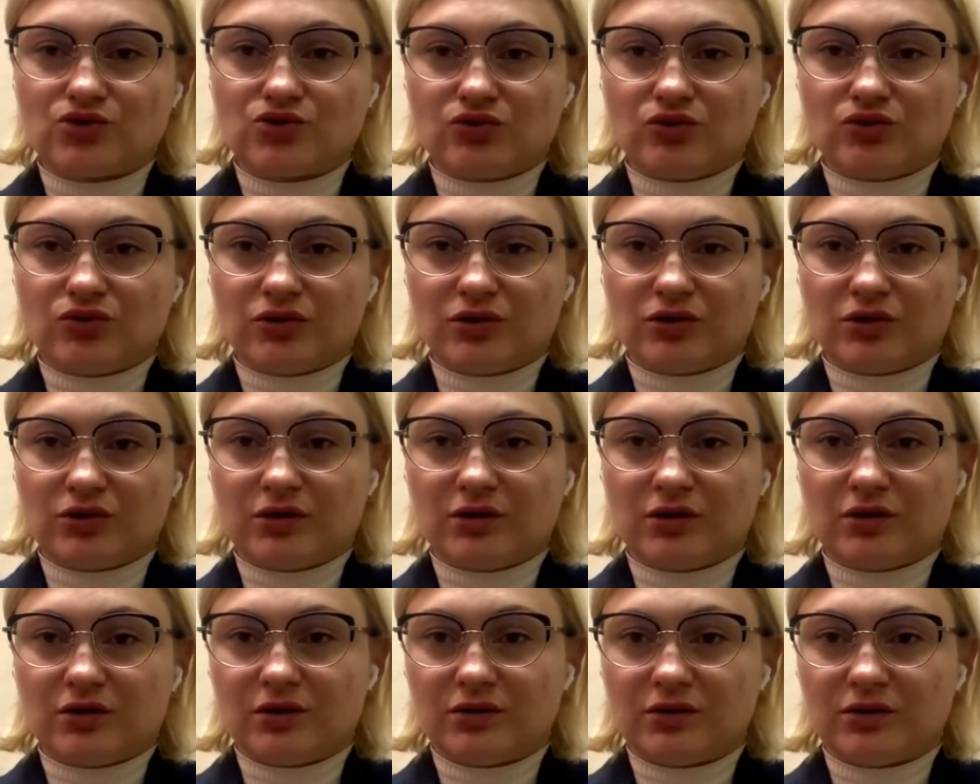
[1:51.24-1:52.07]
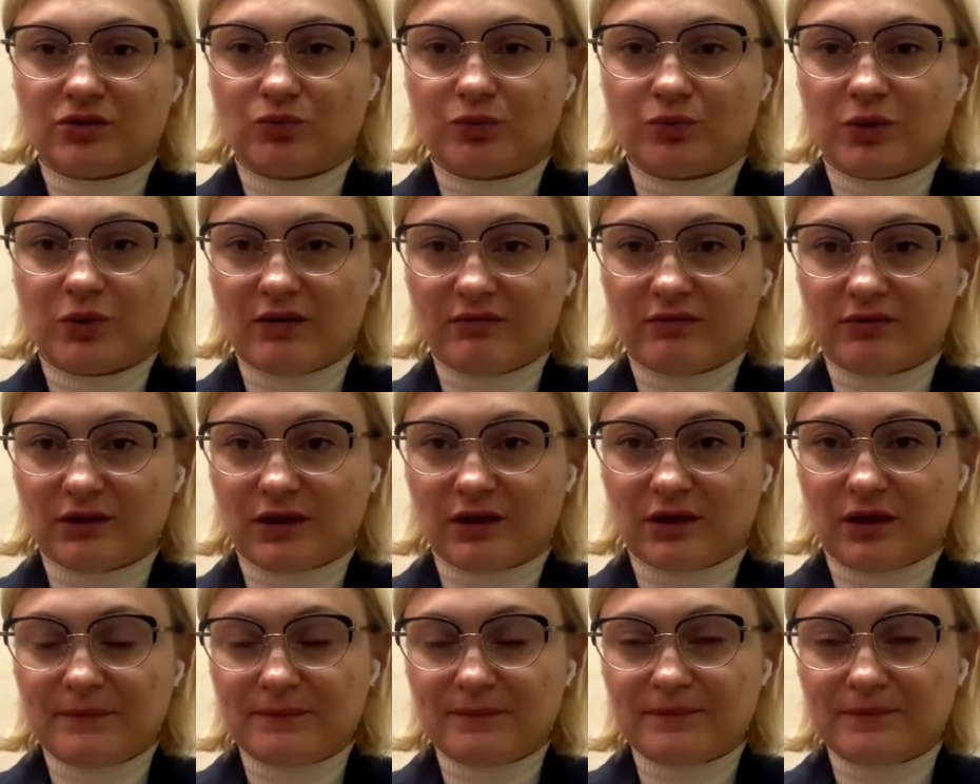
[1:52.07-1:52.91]
by Russia, well, it
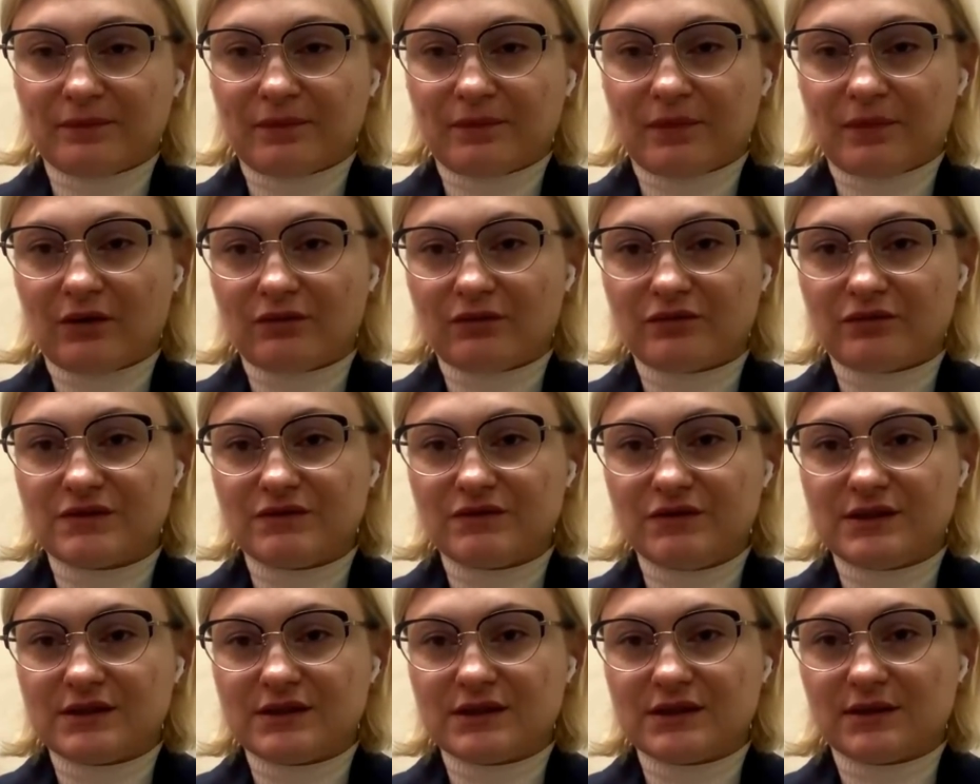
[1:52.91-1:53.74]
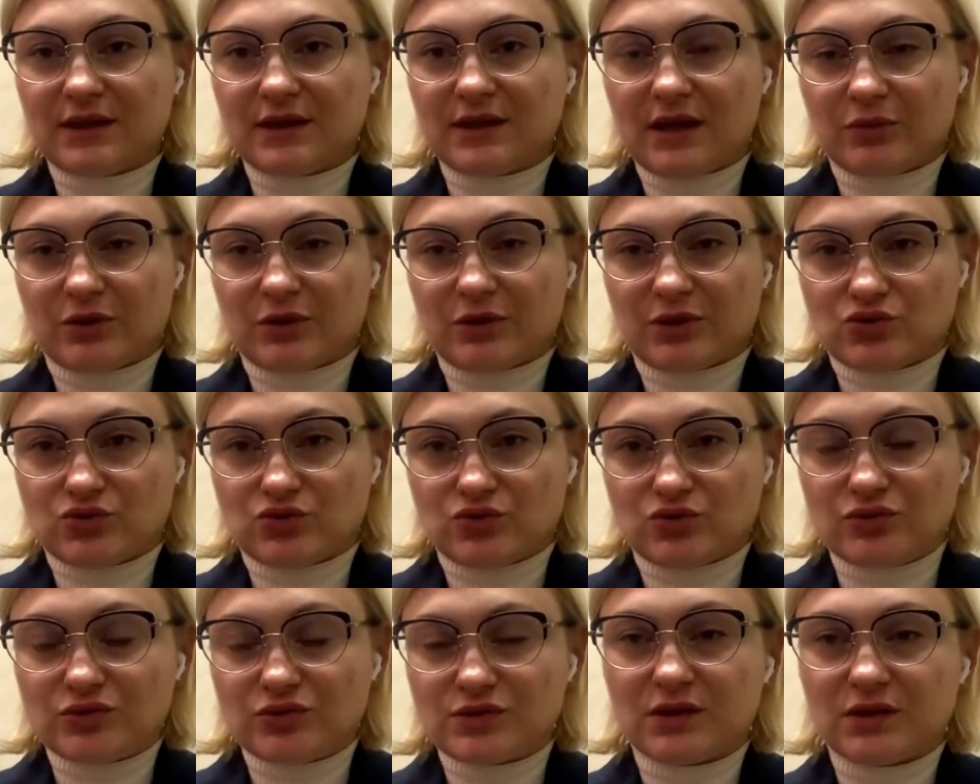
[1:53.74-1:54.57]
makes no sense to have these
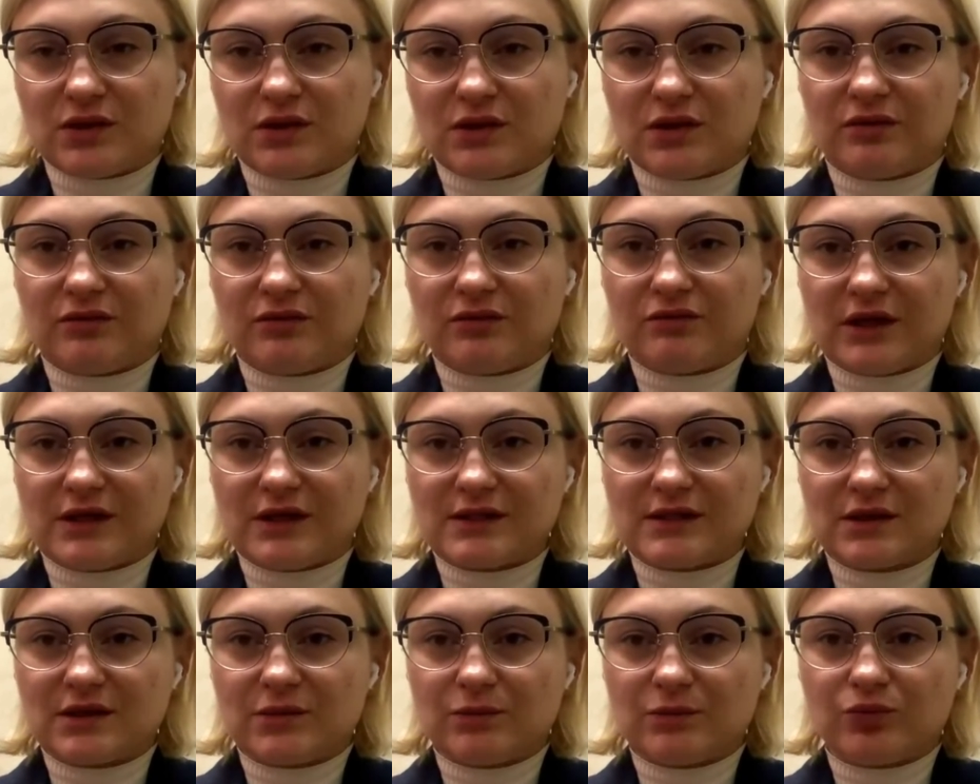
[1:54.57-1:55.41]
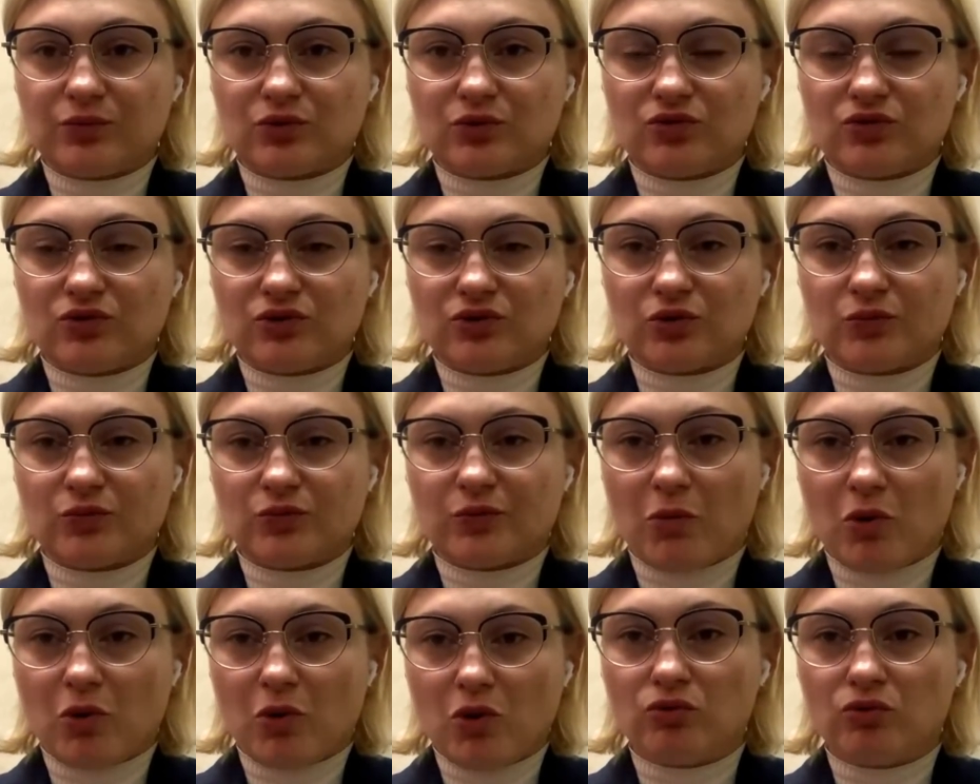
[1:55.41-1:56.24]
meetings, because
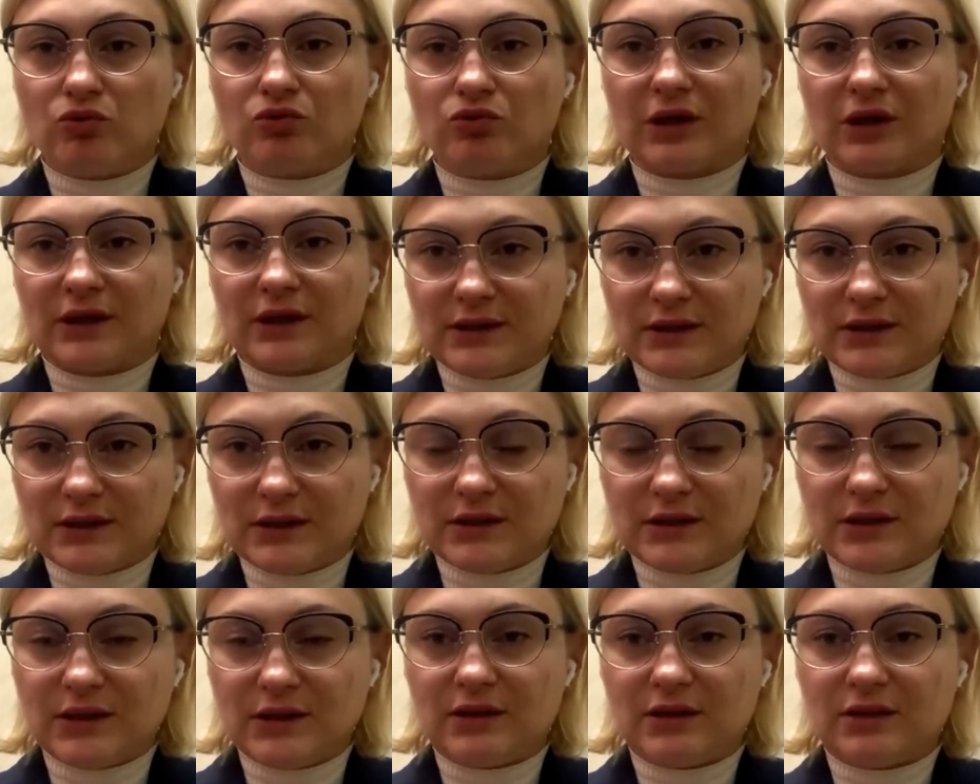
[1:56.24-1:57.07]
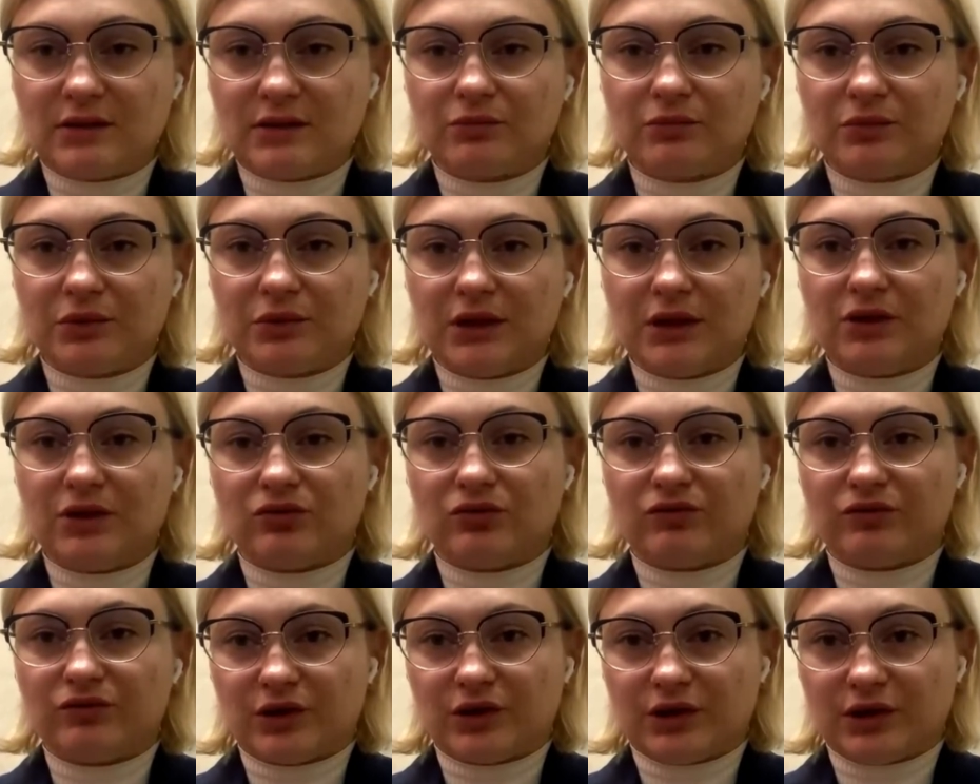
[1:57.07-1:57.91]
democracy makes no sense if the
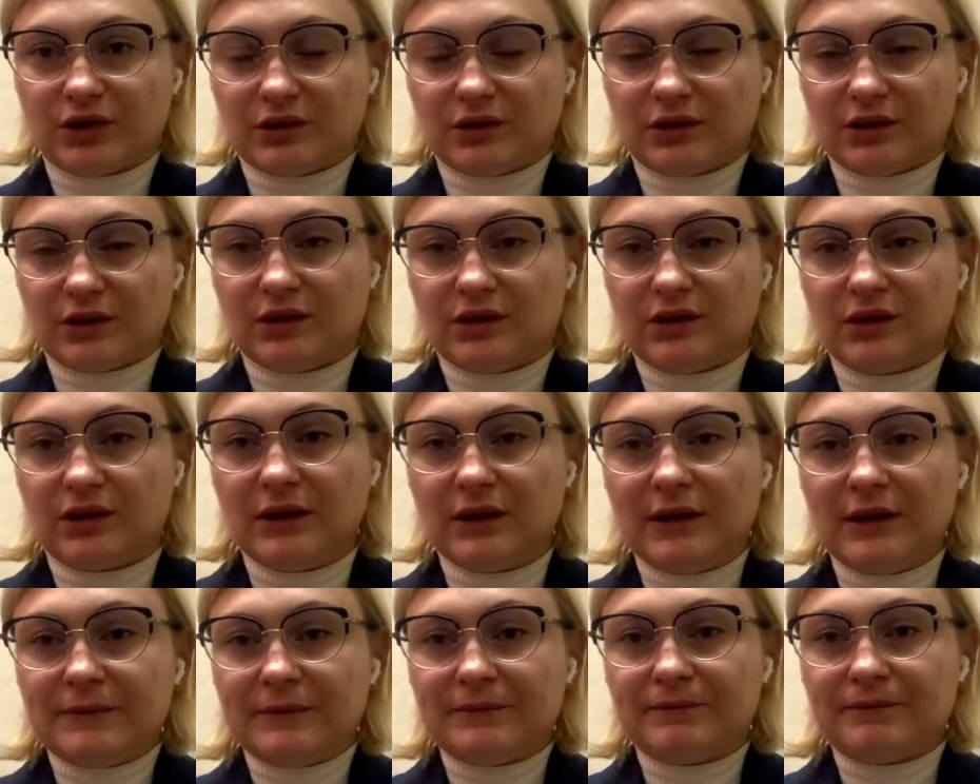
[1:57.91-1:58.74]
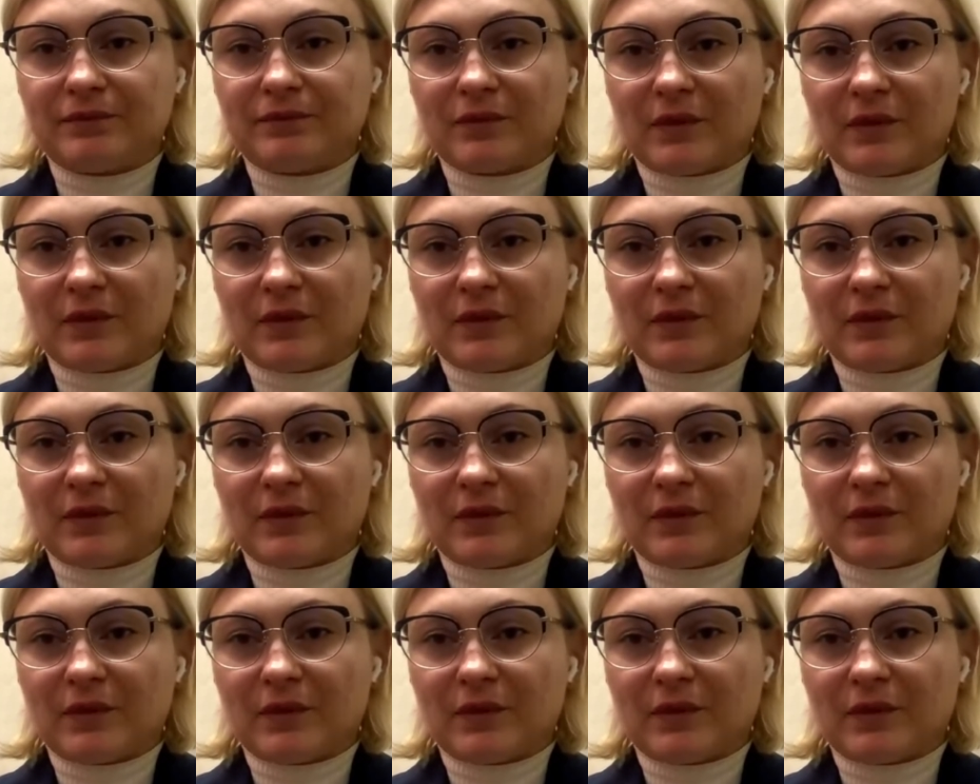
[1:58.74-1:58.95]
rules are not working.